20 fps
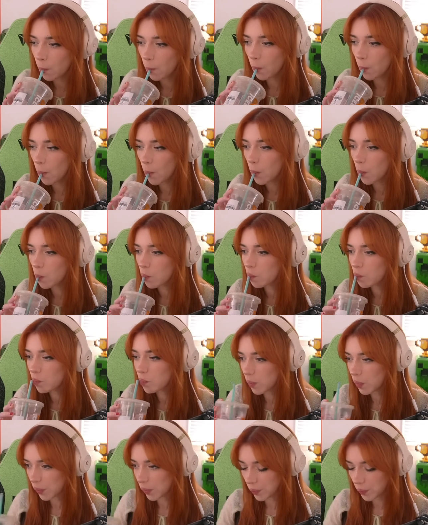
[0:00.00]

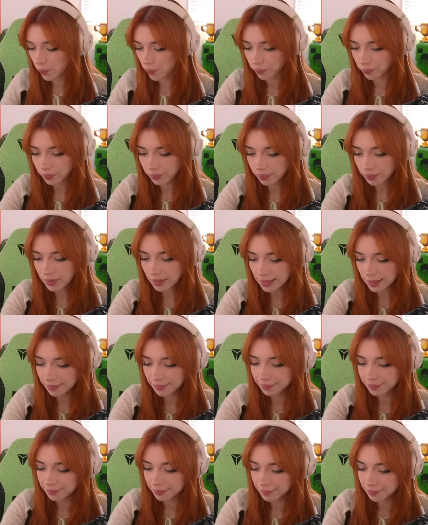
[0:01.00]

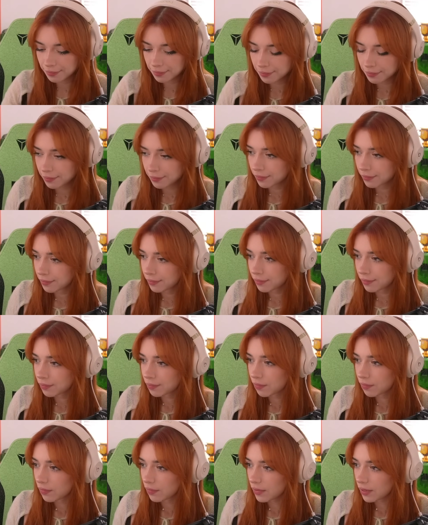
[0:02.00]

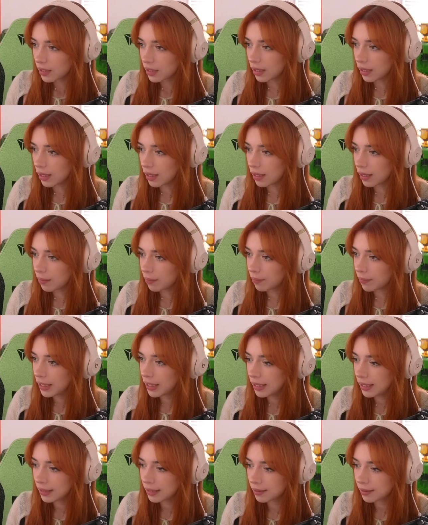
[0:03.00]

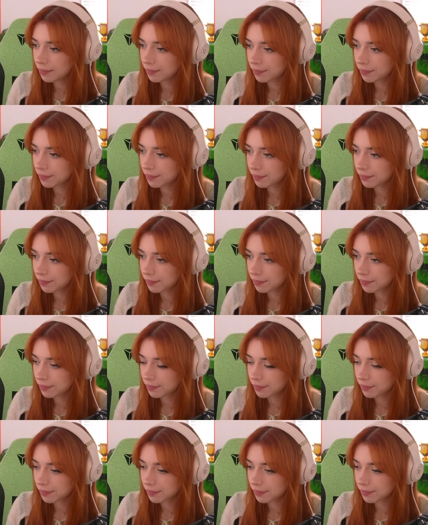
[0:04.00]
Nobody speaks.